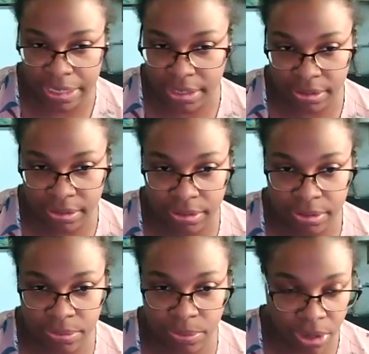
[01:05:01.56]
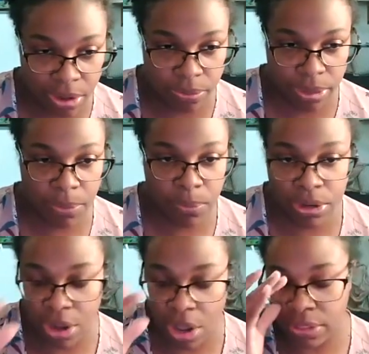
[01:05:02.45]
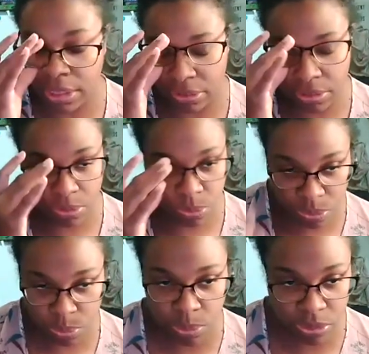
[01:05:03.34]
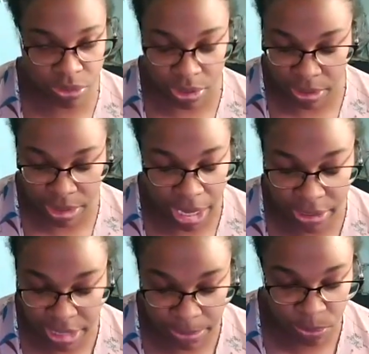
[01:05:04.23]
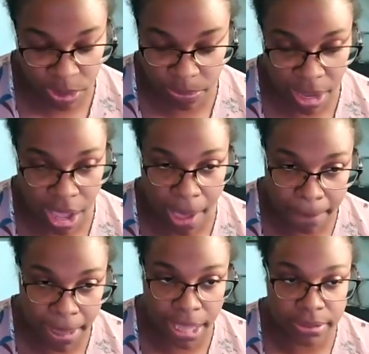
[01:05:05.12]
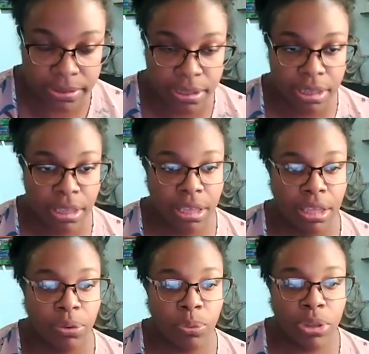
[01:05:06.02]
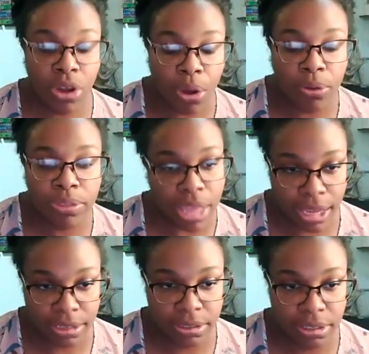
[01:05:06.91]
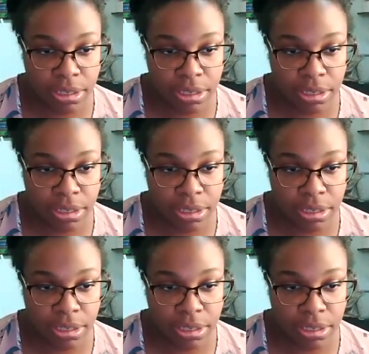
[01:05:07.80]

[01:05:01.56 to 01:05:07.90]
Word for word: it we don't and we know that you know a lot of times we can be a hot mess we know that